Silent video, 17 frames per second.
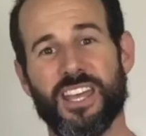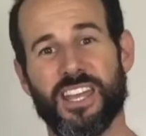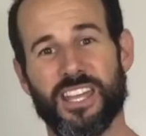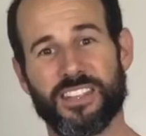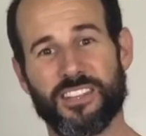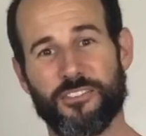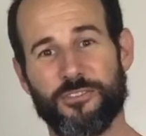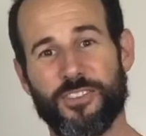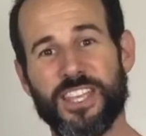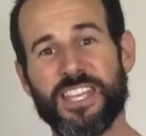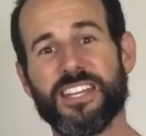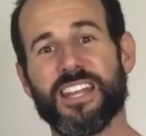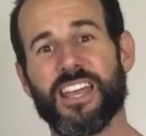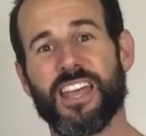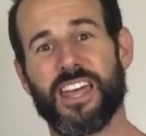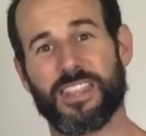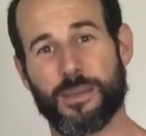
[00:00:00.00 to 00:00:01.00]
in the feet
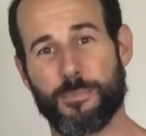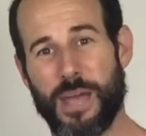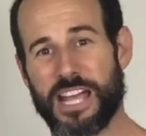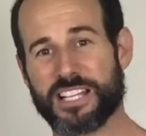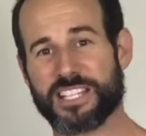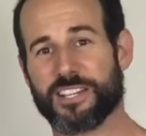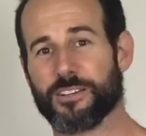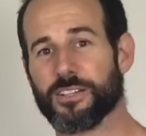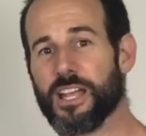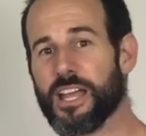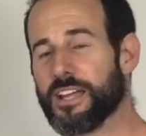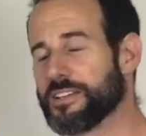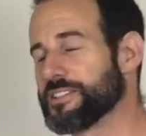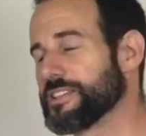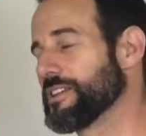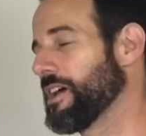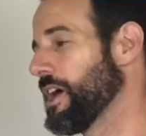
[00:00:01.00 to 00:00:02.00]
and the backs of your
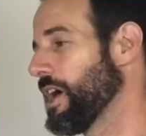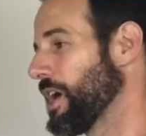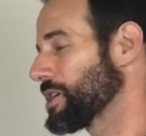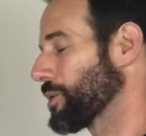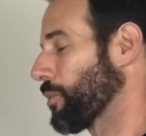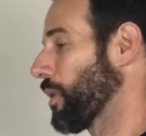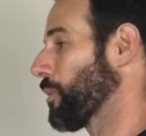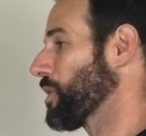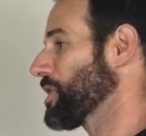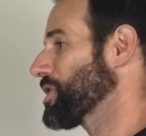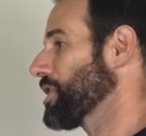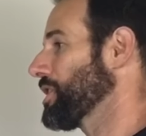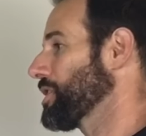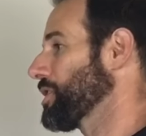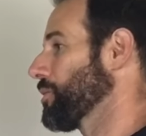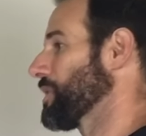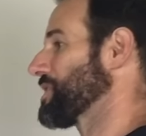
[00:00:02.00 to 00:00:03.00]
legs. So what I want you
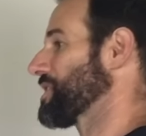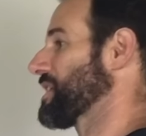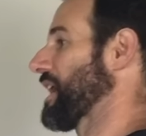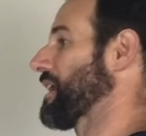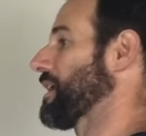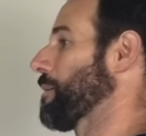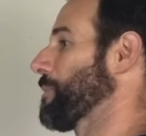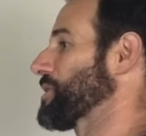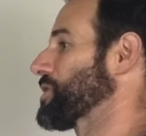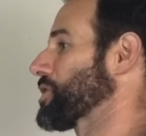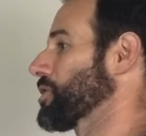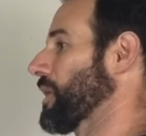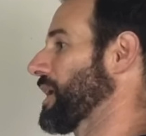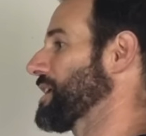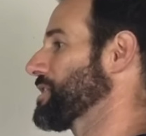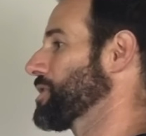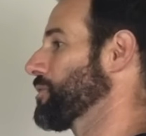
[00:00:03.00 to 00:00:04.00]
to do is stand up as
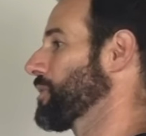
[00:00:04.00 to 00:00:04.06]
straight as you